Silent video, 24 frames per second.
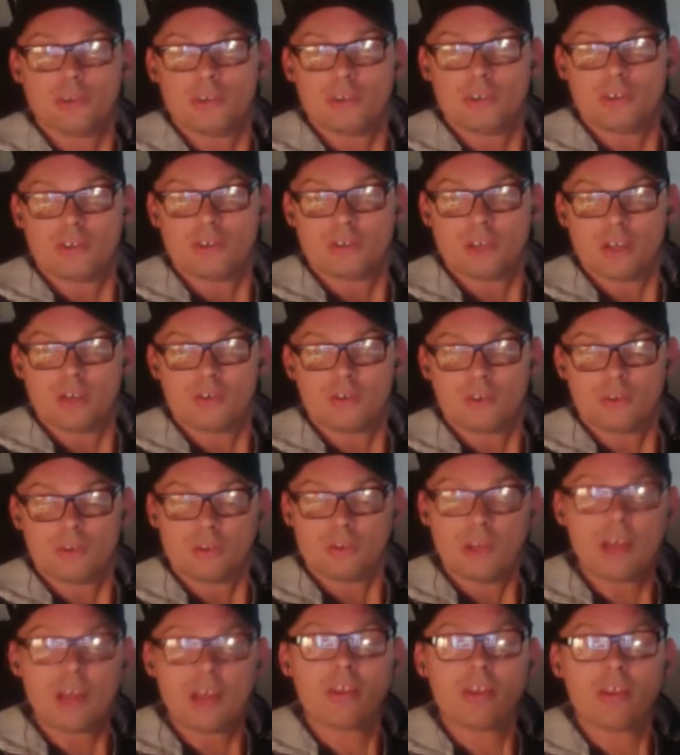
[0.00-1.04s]
is
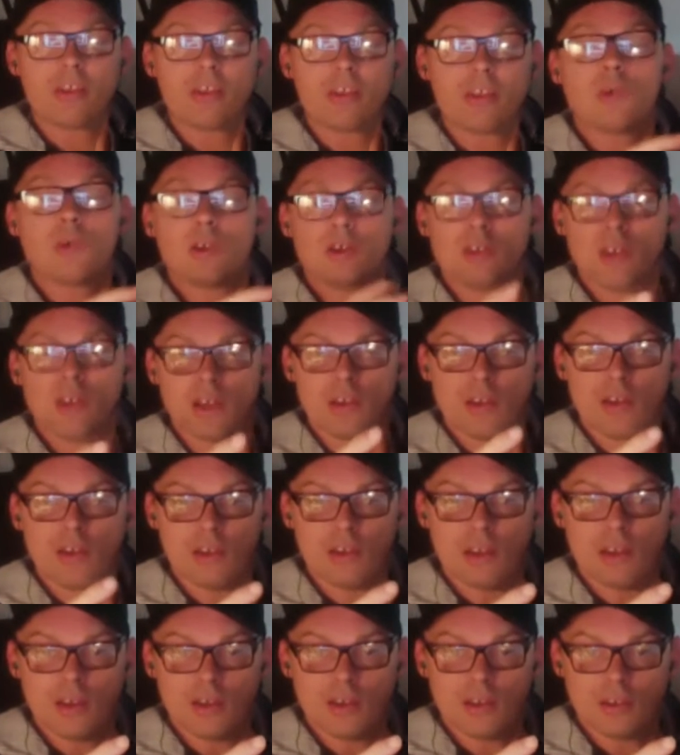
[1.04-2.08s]
experiencing. So that's when
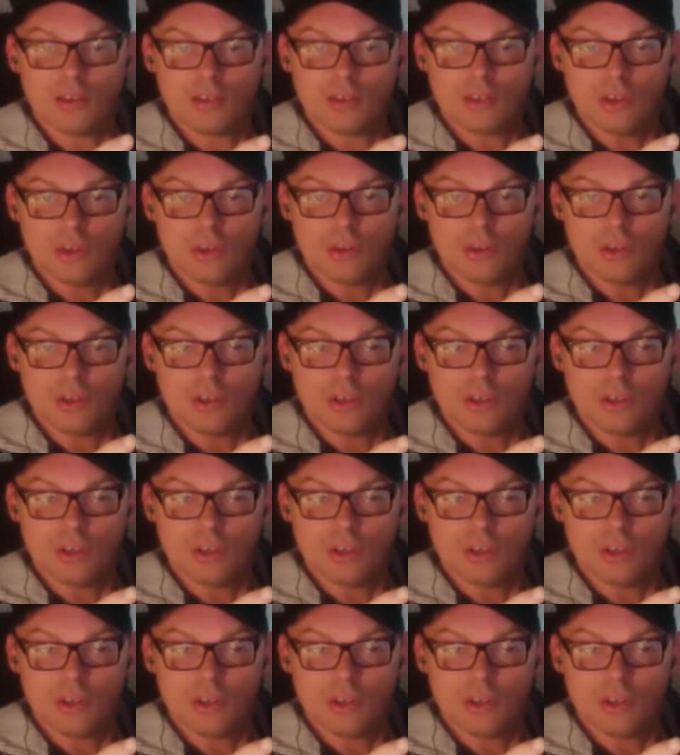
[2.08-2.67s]
the